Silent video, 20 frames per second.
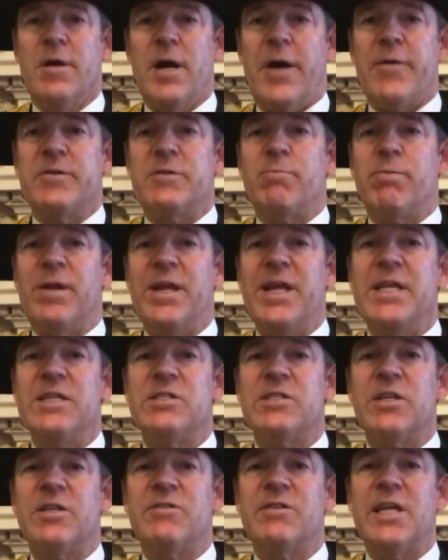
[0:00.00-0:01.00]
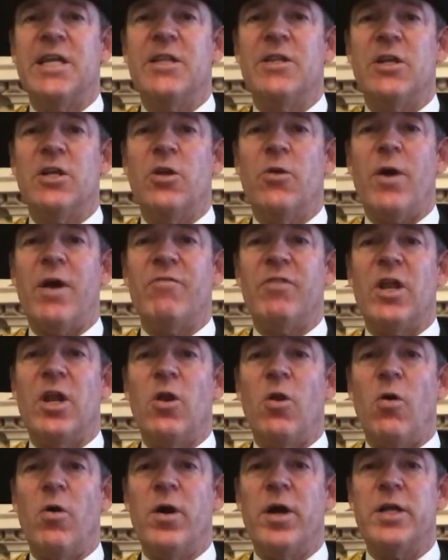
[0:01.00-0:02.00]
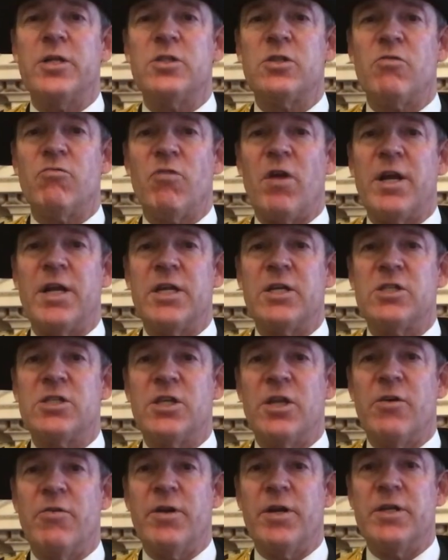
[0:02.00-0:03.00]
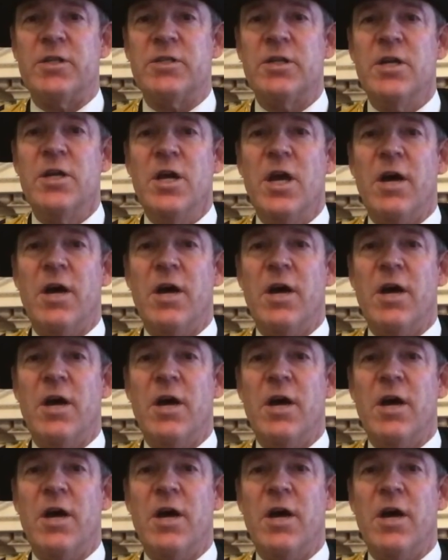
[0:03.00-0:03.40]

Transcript: I was pleased to see that you have the longest running series